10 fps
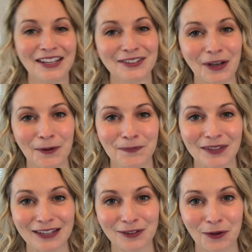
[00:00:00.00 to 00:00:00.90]
So
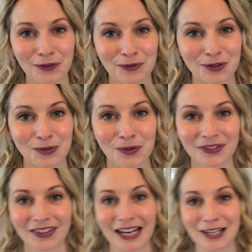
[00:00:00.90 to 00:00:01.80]
let's go through the
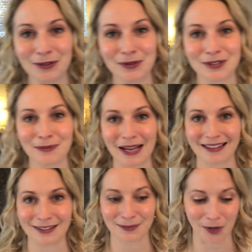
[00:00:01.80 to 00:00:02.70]
tools that I use to make
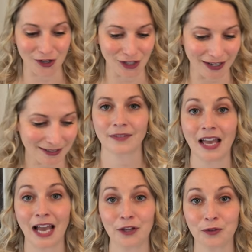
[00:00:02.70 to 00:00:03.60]
this project.
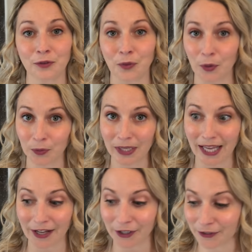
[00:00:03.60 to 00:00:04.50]
I use a rotary
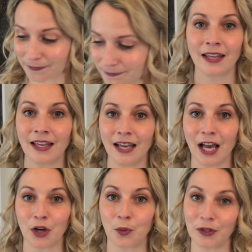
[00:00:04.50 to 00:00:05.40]
cutter,
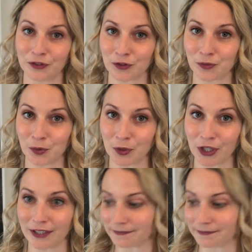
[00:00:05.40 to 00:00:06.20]
a quilter's ruler,